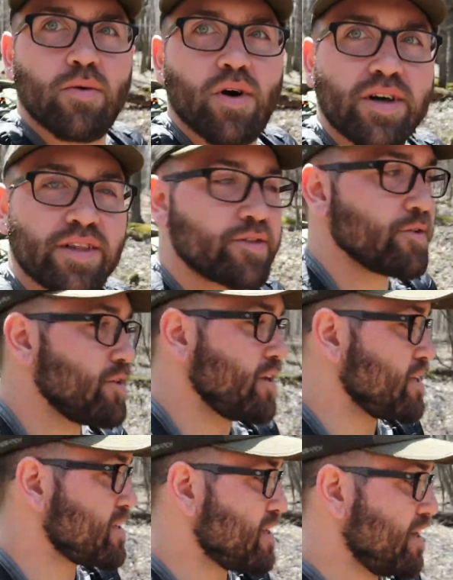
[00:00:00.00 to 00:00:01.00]
Walking through
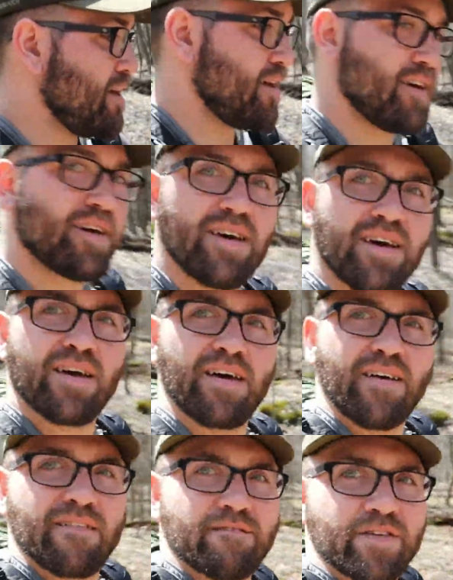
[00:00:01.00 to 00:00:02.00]
this
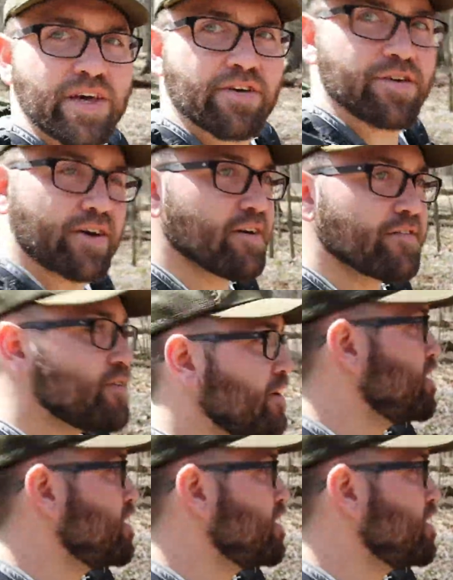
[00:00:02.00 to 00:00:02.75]
field of